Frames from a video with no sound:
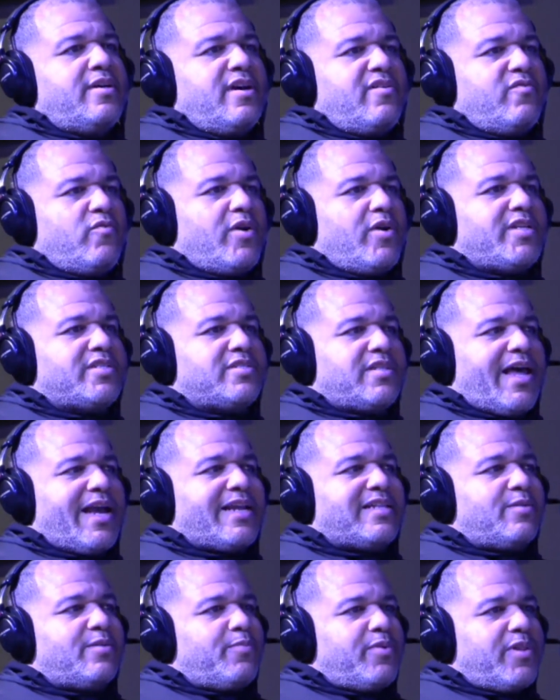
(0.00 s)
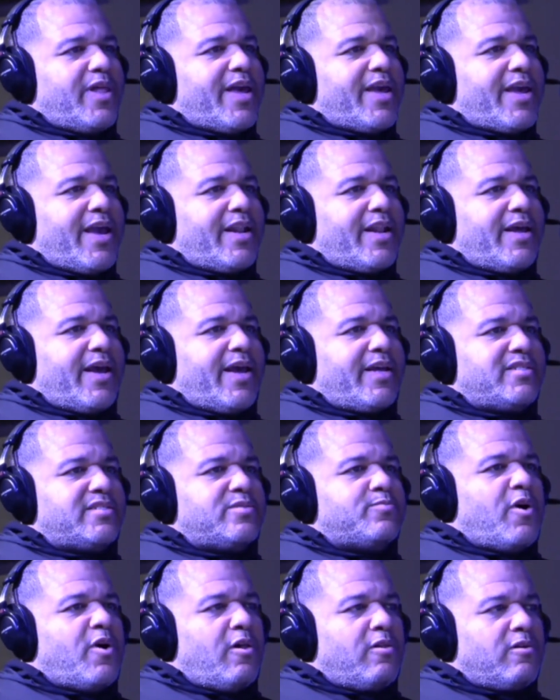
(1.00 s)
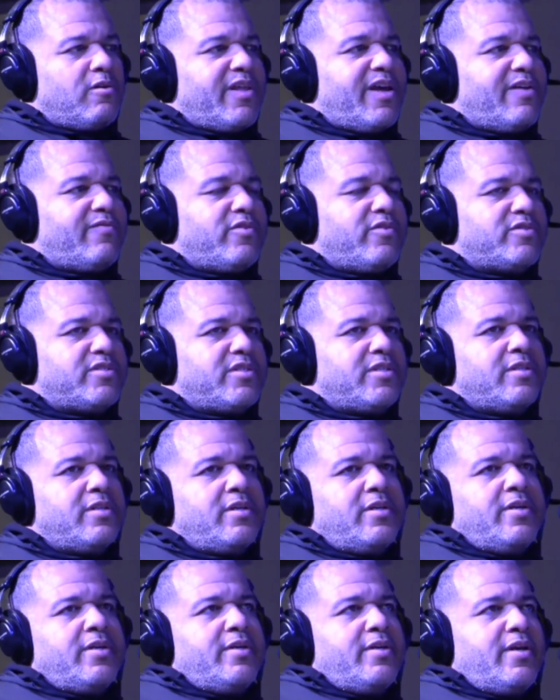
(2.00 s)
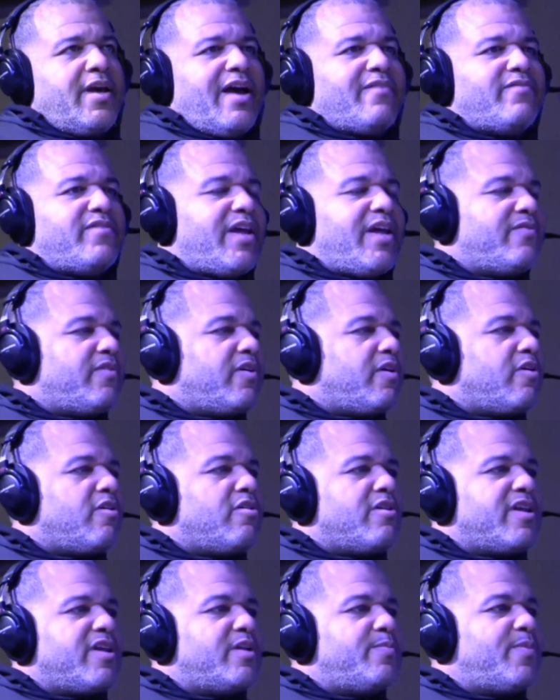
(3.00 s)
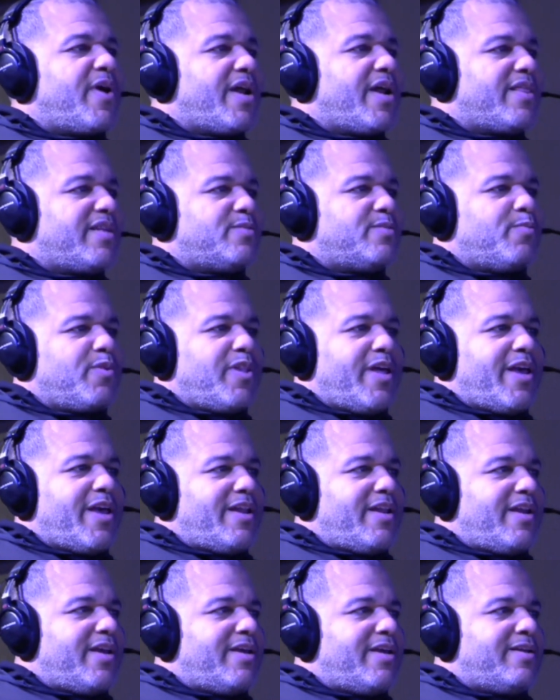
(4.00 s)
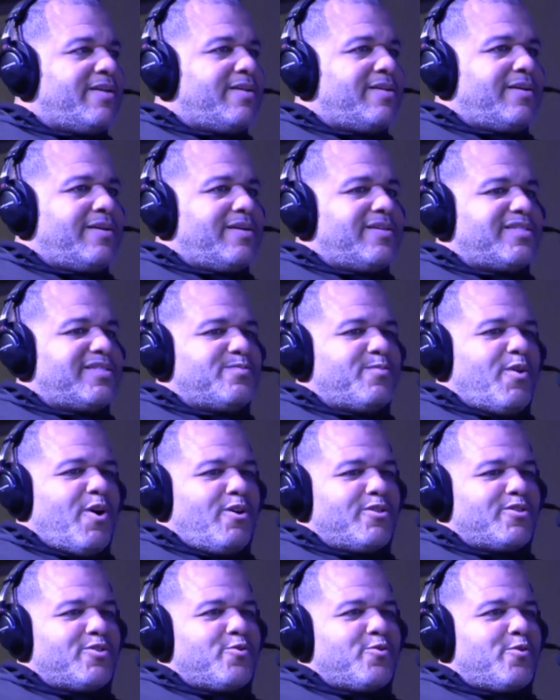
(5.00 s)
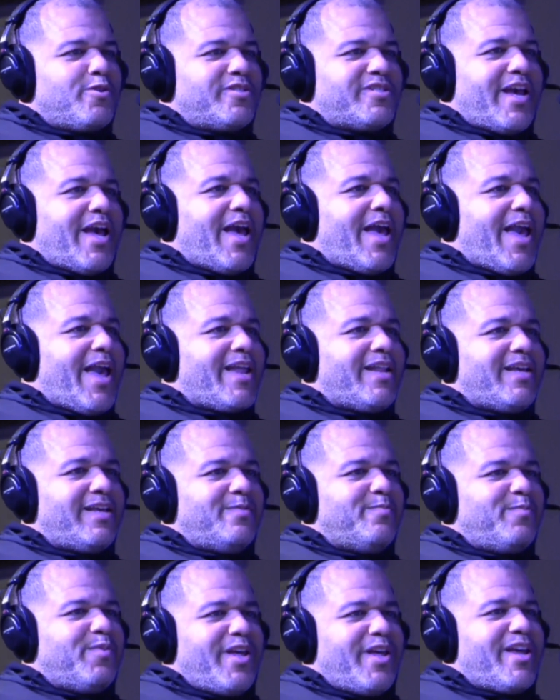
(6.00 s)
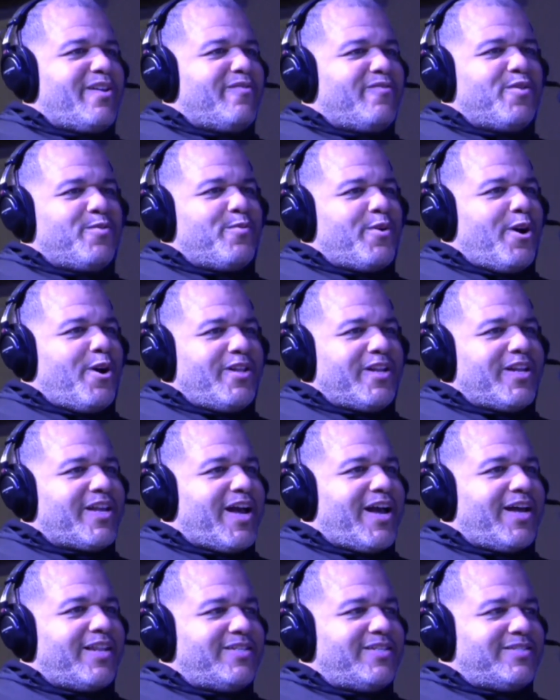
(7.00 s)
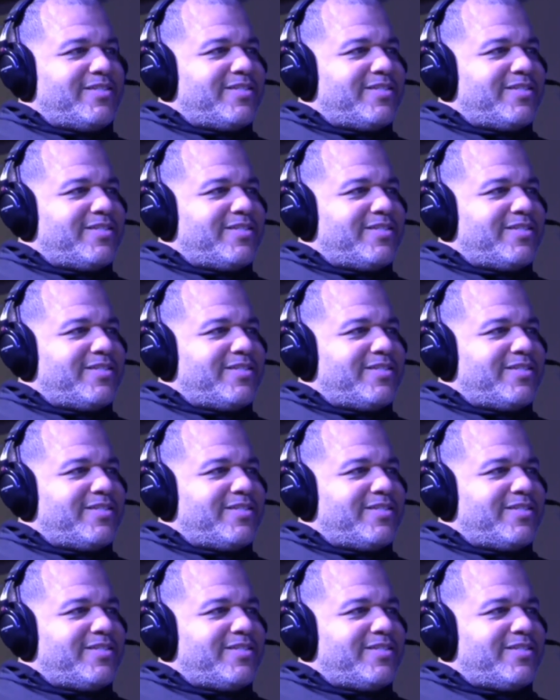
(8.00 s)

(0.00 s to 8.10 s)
Of what it's like to play at smaller levels. And I've never heard anybody that's played at a small school say, I hated playing football in college.